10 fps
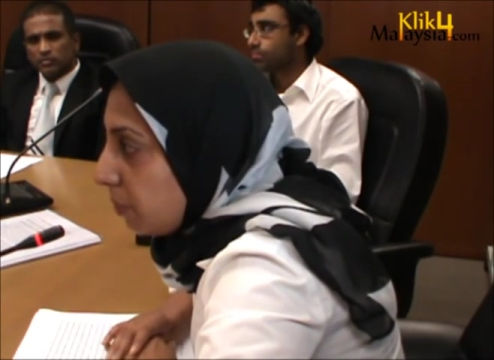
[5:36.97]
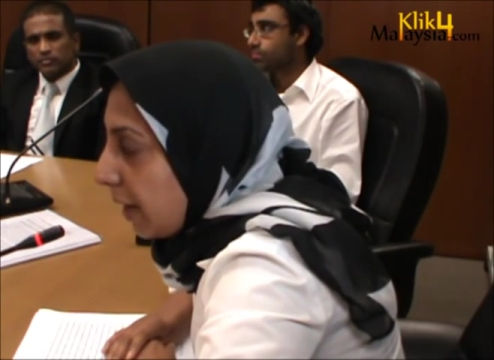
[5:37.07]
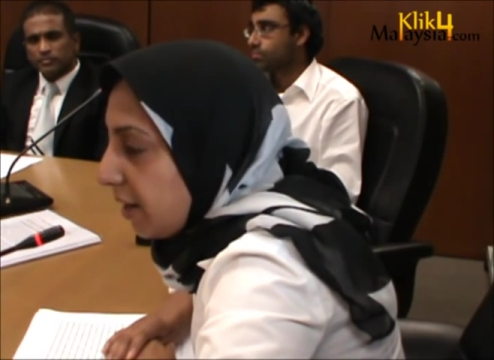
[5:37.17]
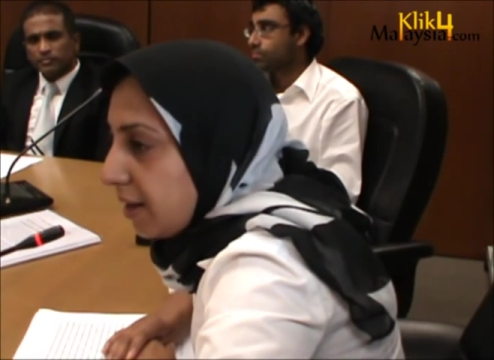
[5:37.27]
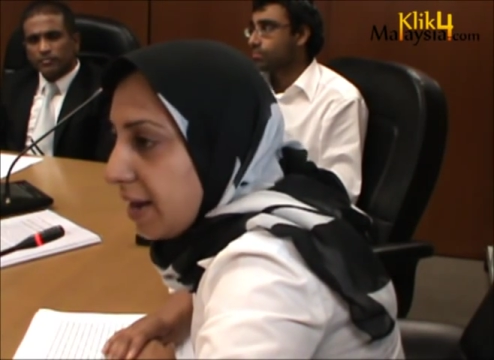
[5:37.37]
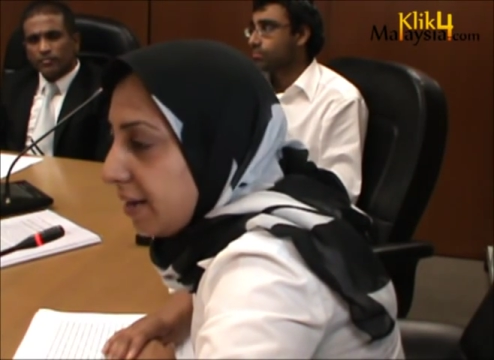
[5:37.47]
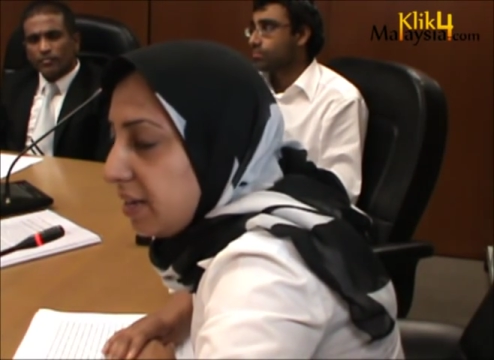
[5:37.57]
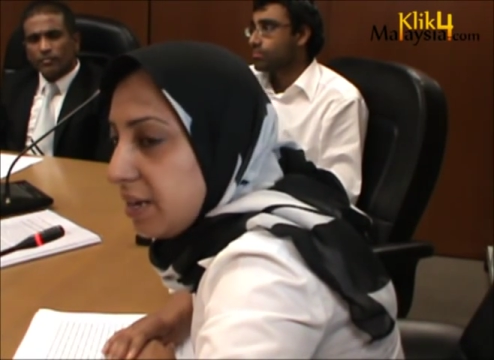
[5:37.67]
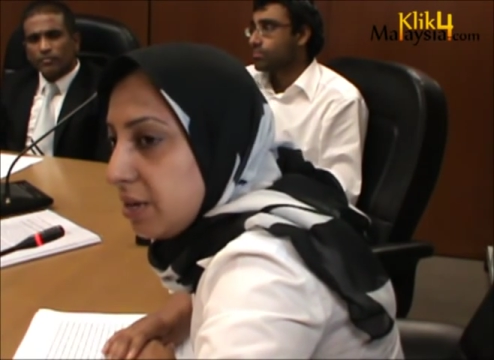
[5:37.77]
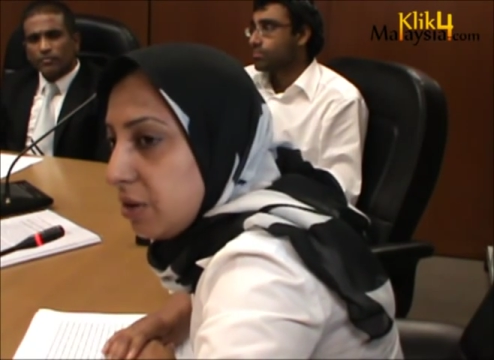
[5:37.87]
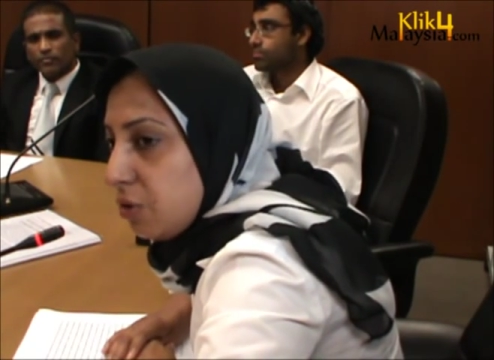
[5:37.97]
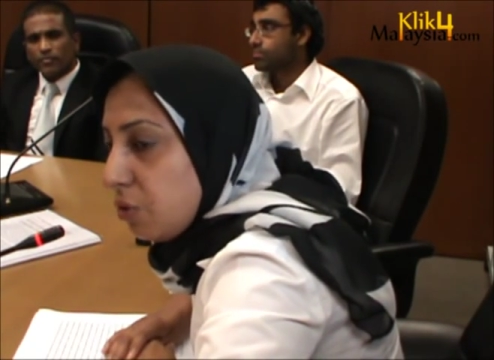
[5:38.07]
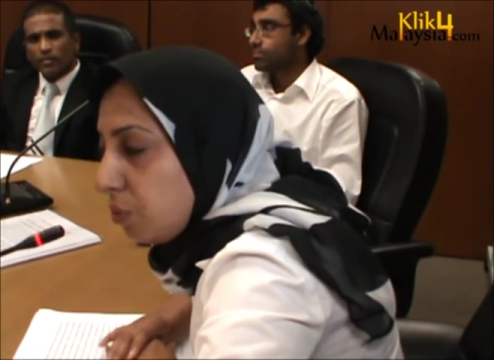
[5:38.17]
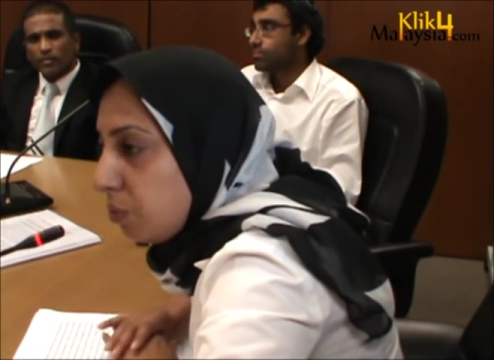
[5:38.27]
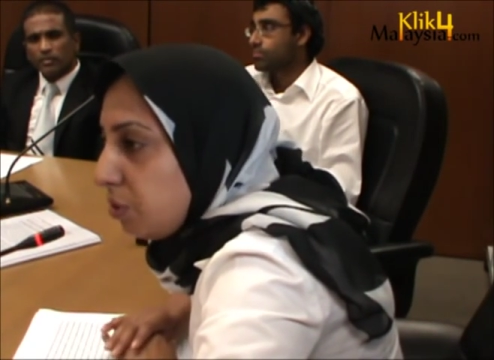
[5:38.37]
Speaker 1: I, I hear
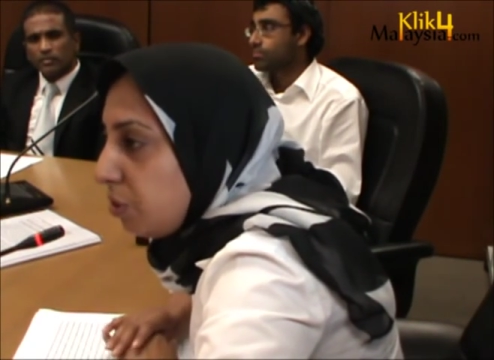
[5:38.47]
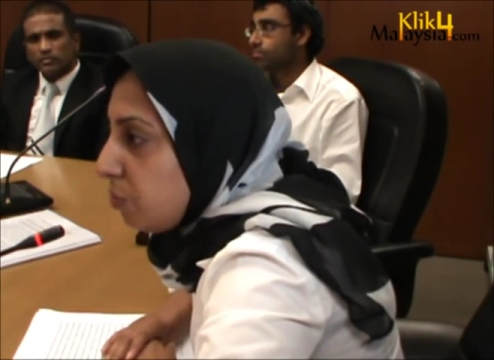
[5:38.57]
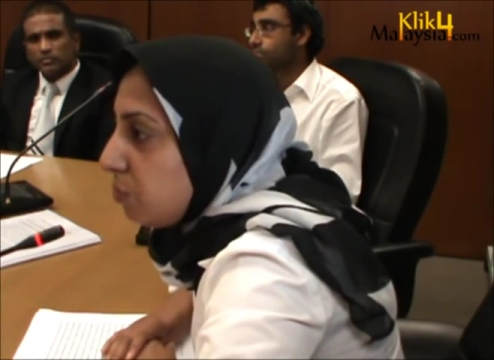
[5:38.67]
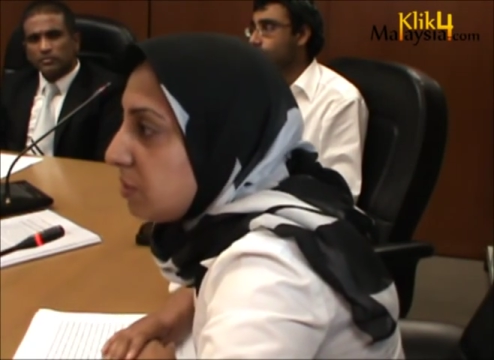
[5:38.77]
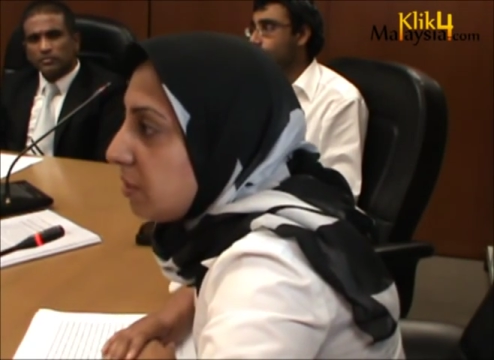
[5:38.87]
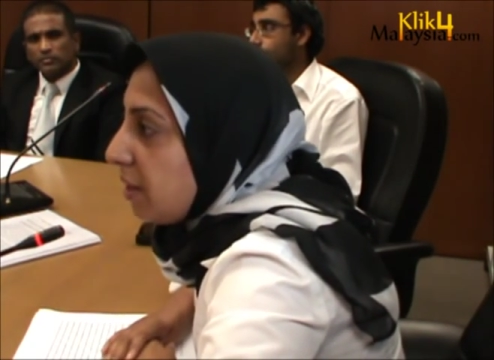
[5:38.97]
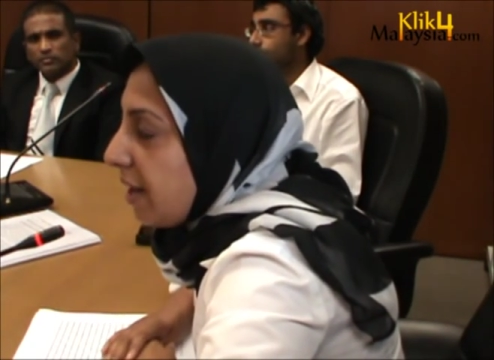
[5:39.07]
no news,